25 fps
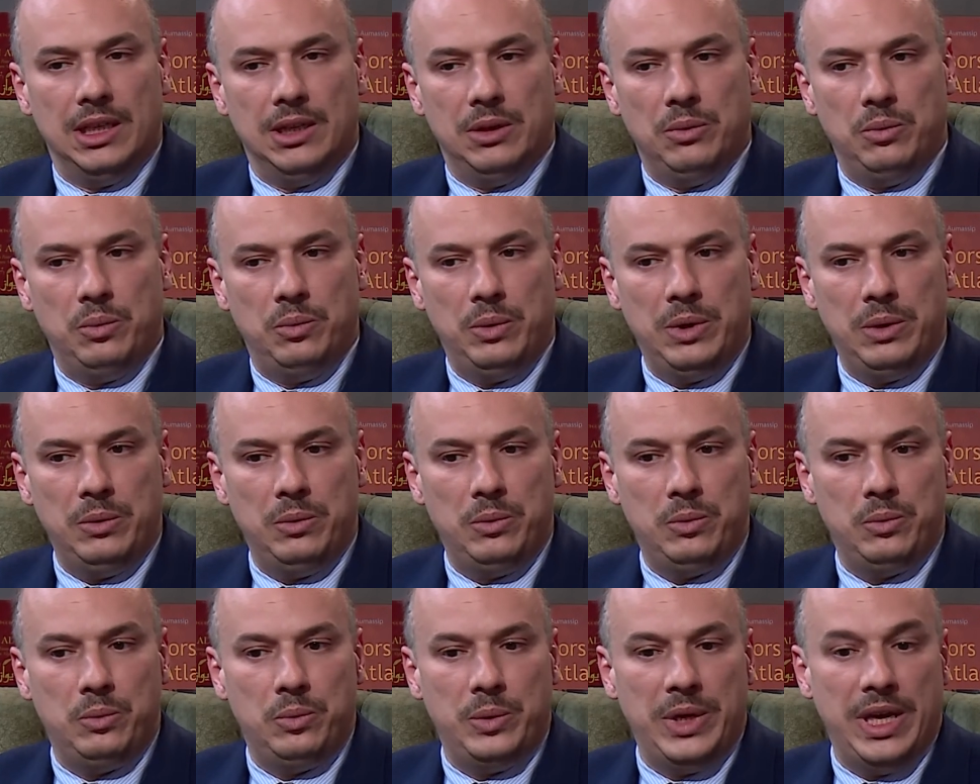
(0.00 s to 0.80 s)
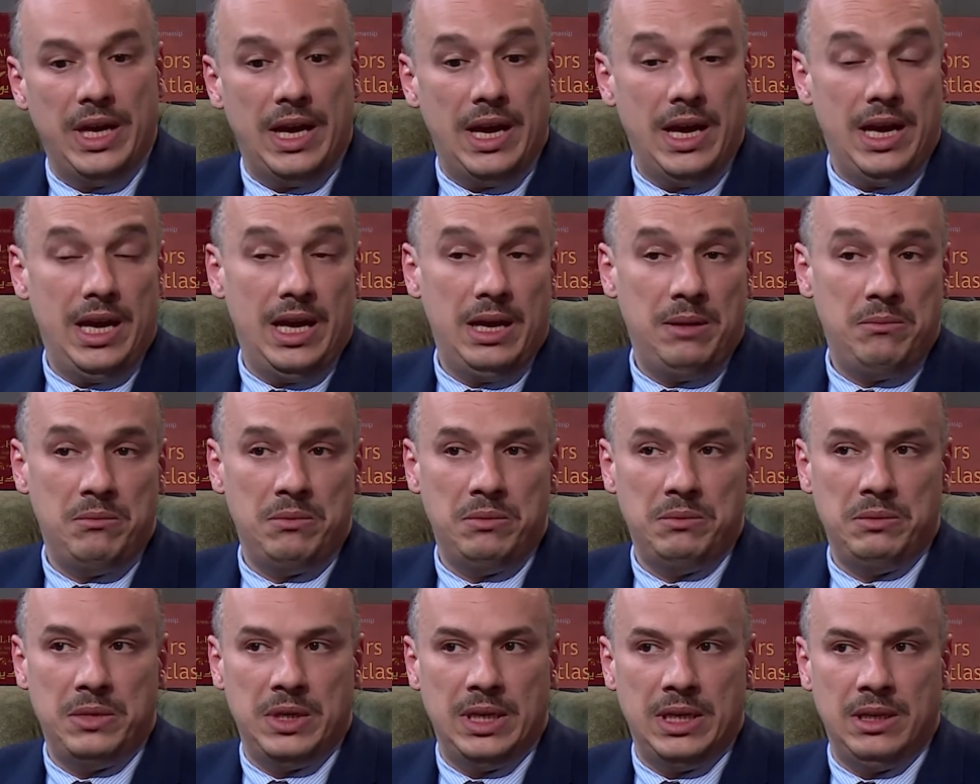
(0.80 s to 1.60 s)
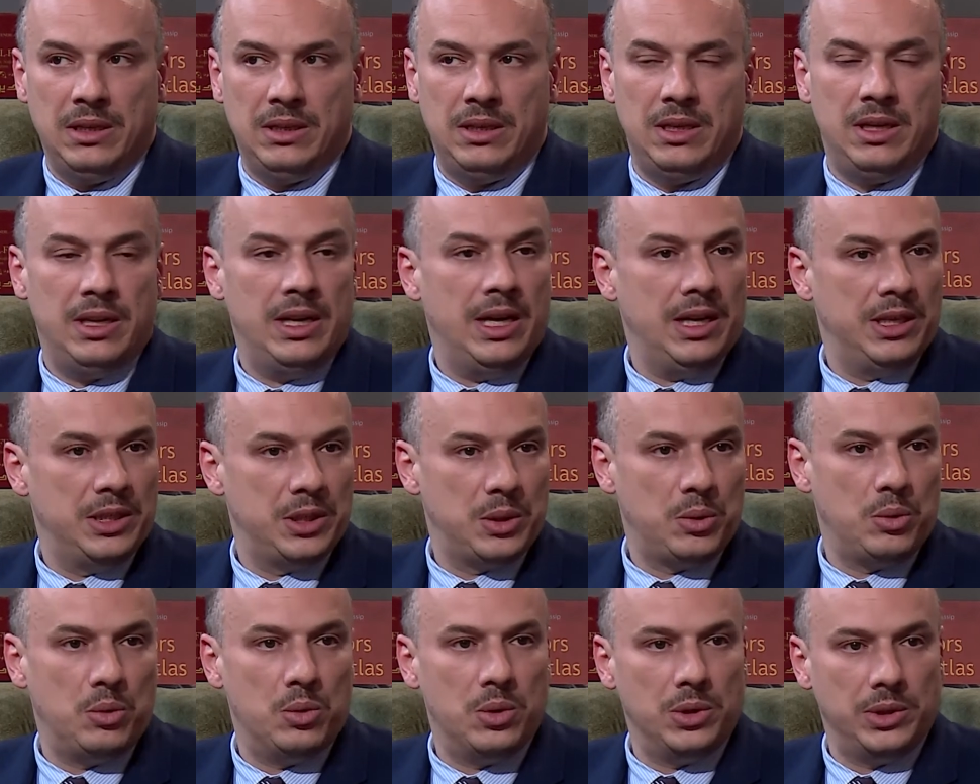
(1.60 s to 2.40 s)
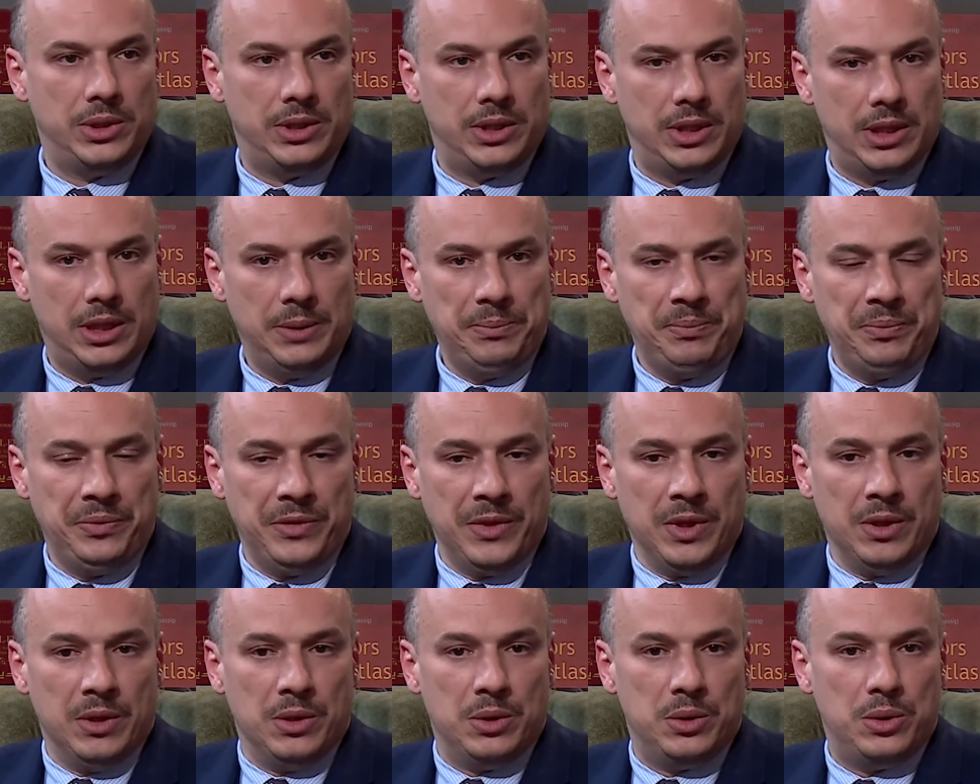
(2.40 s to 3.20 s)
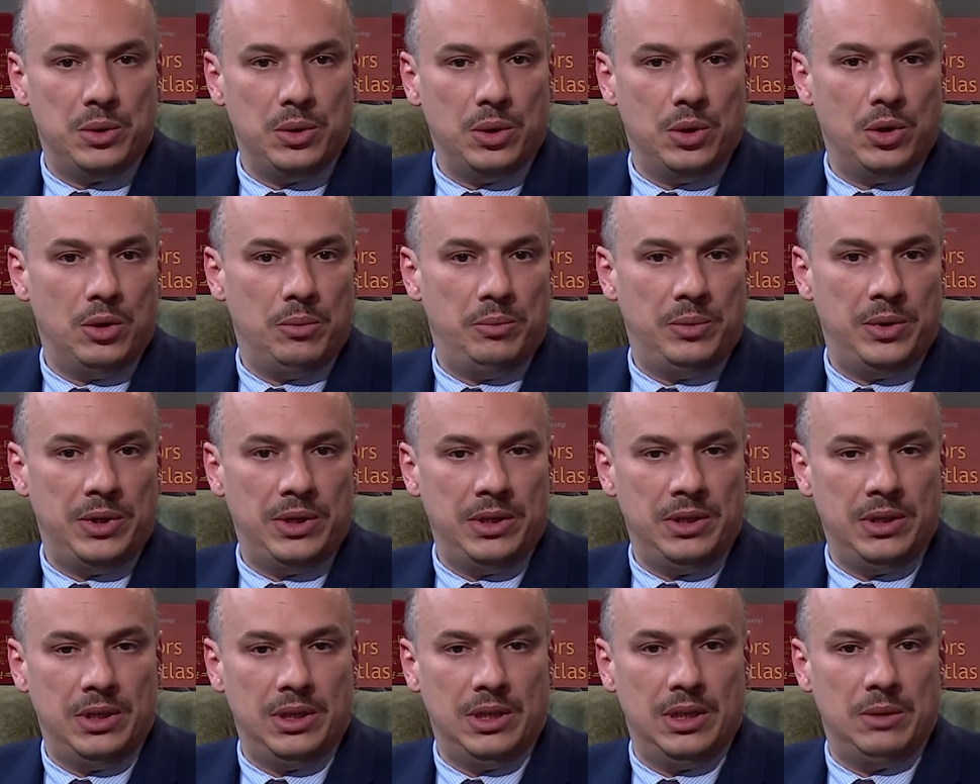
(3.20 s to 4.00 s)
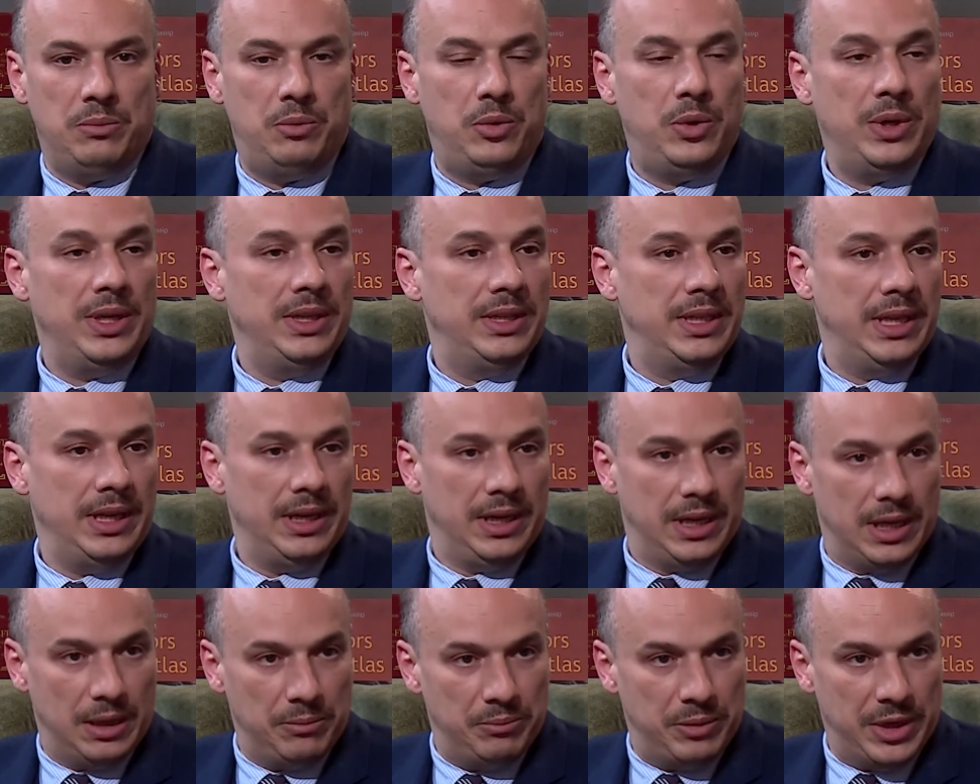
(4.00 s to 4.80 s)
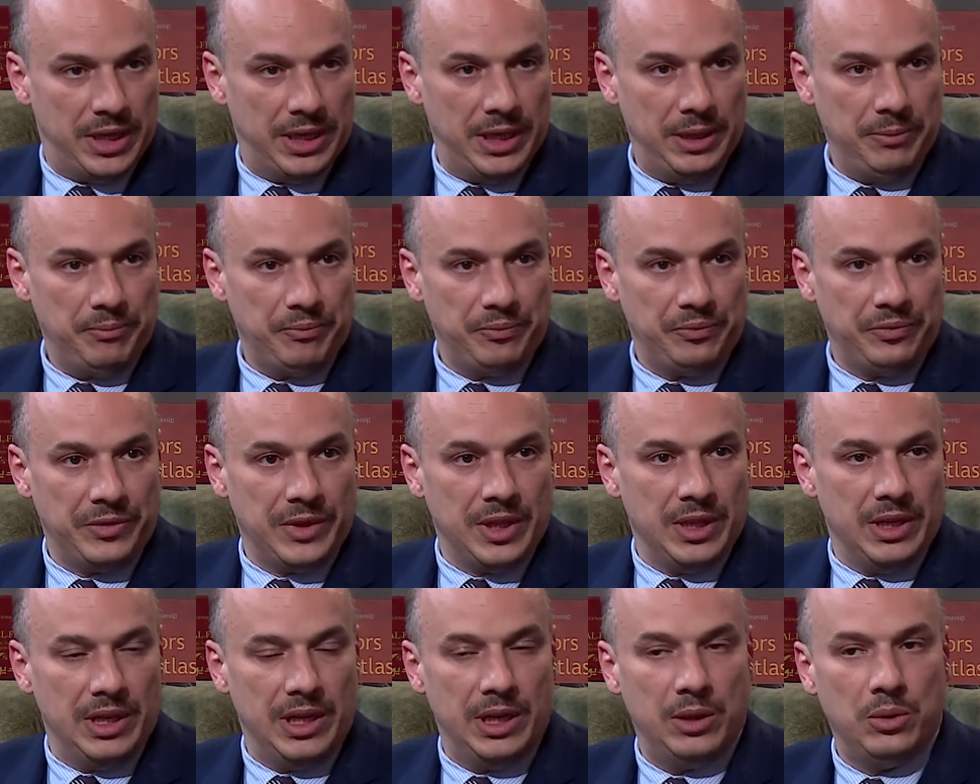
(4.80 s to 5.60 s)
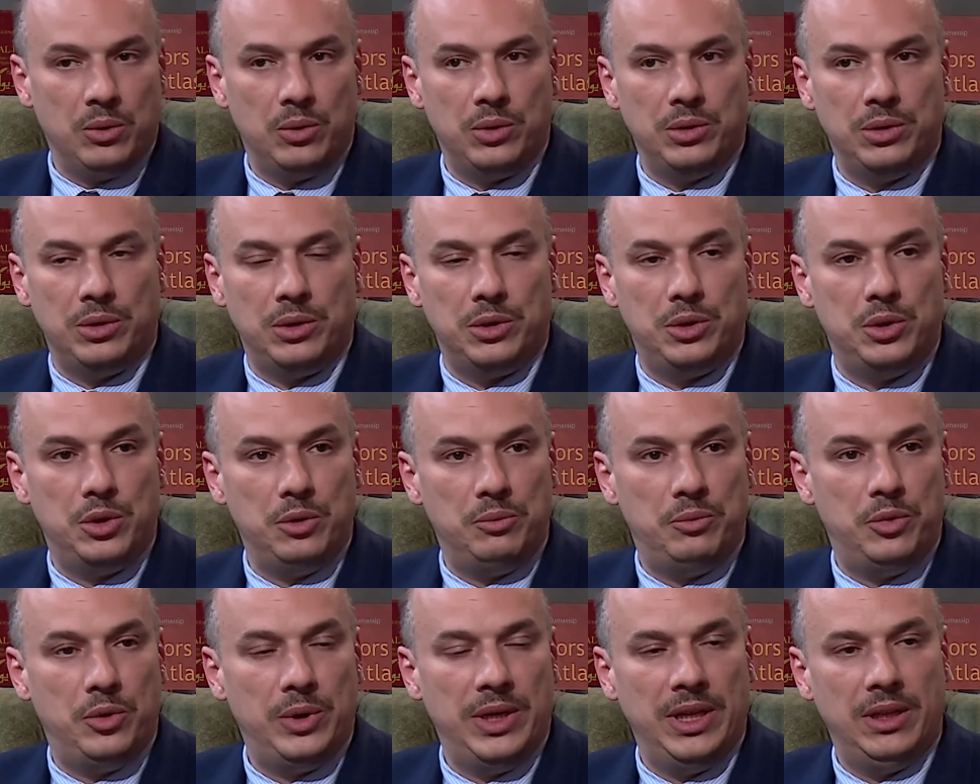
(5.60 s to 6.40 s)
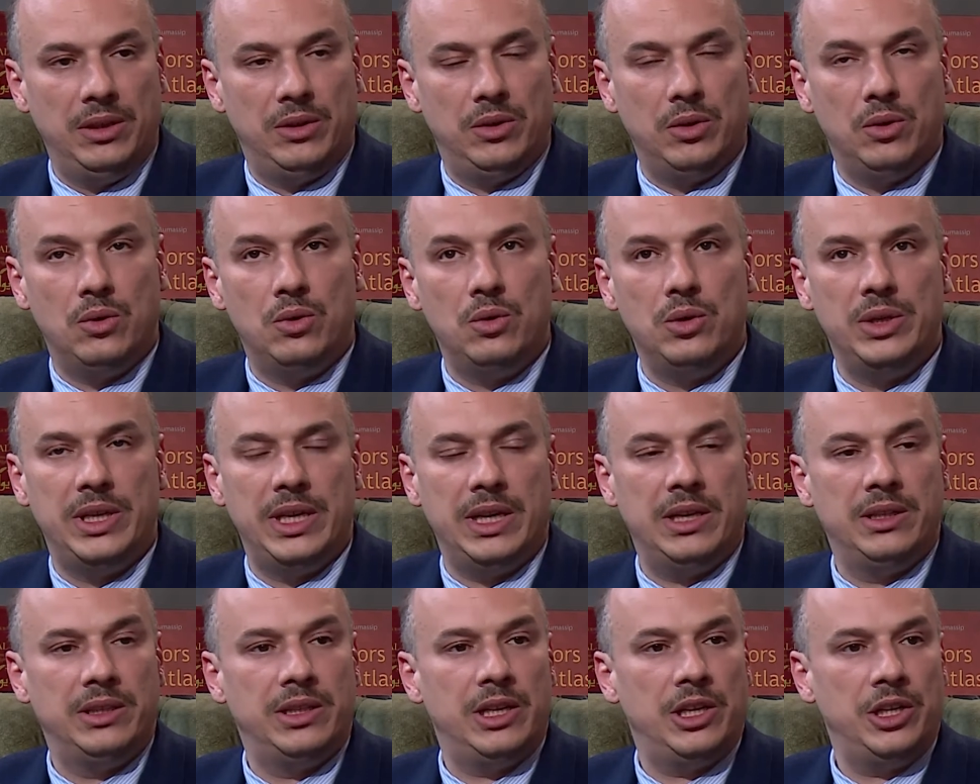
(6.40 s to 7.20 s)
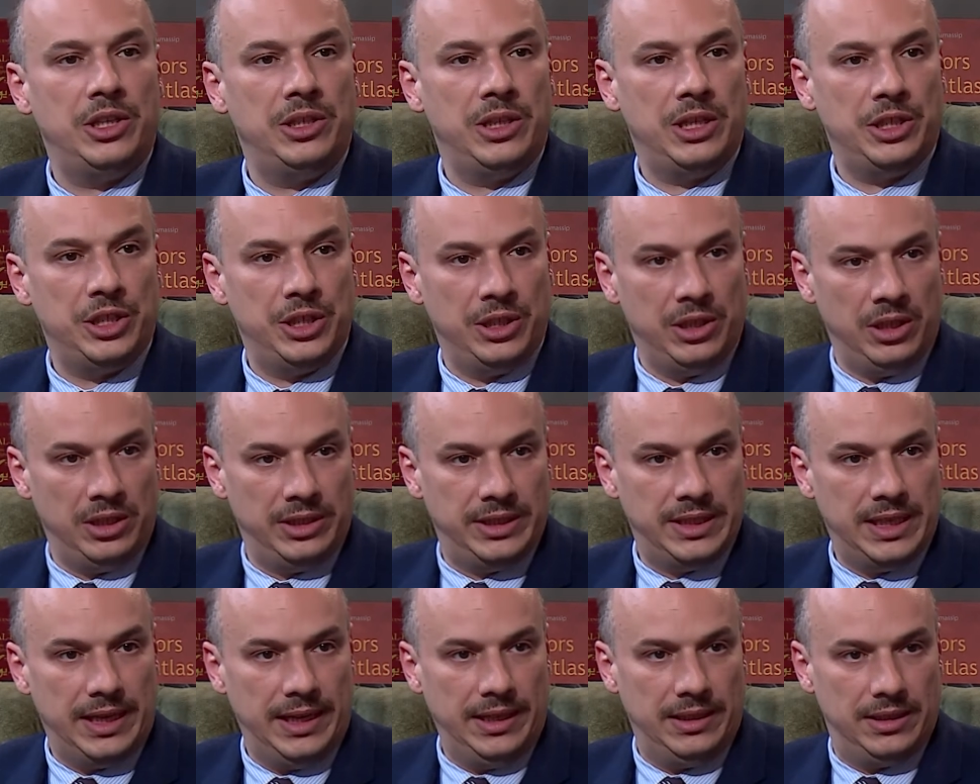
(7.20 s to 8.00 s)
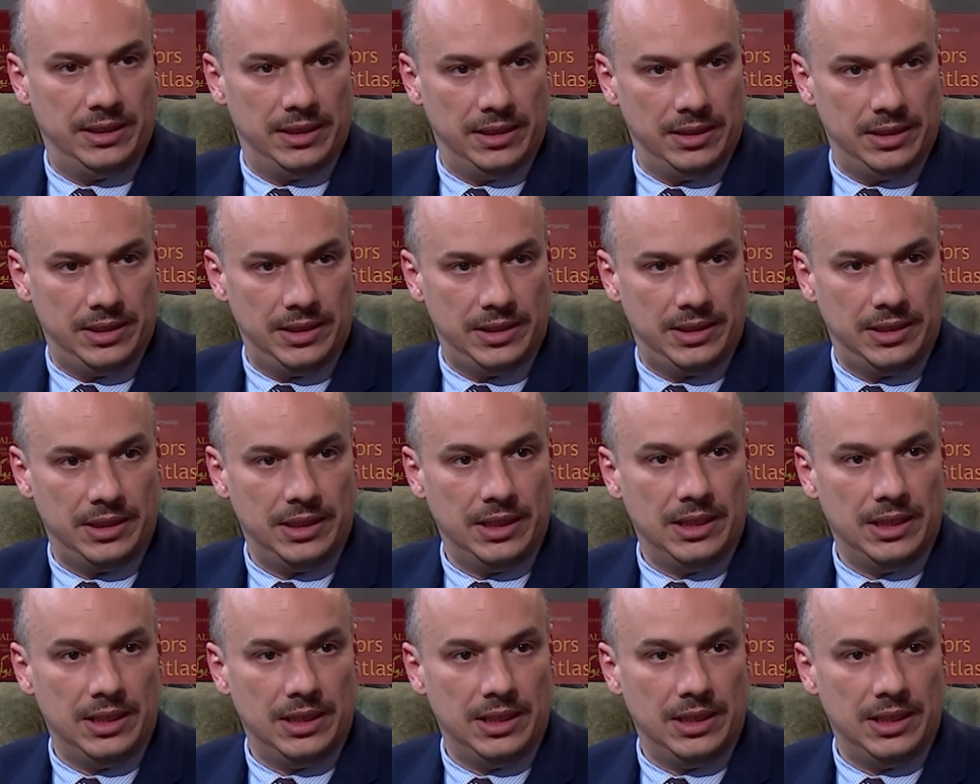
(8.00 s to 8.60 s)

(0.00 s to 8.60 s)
We aim in the next quarter to open a printing company in order to print all the international titles